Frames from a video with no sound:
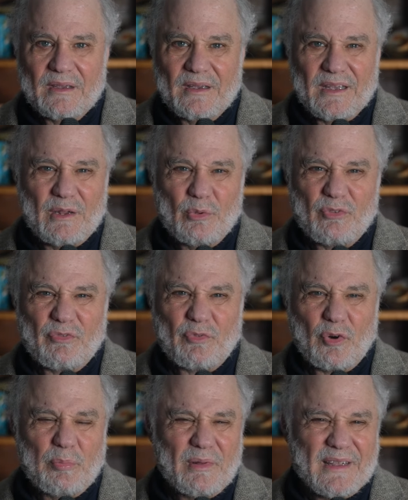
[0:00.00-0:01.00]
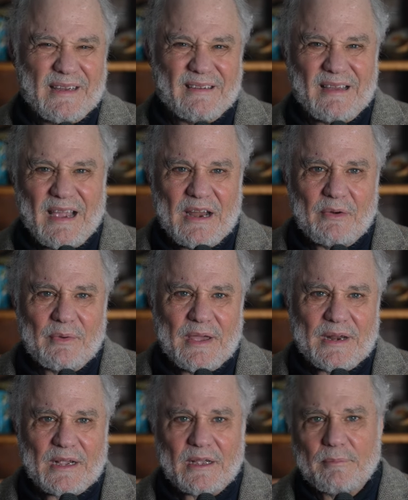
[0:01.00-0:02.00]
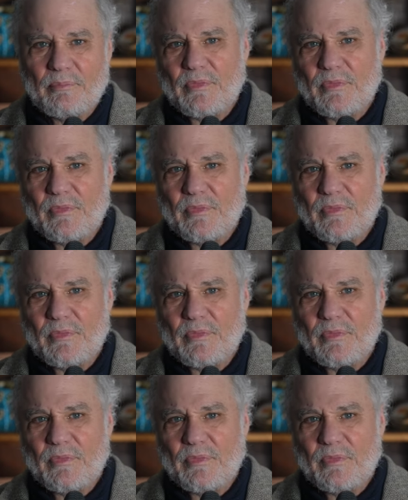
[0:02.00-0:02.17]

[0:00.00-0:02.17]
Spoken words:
And he was verbally diuretic.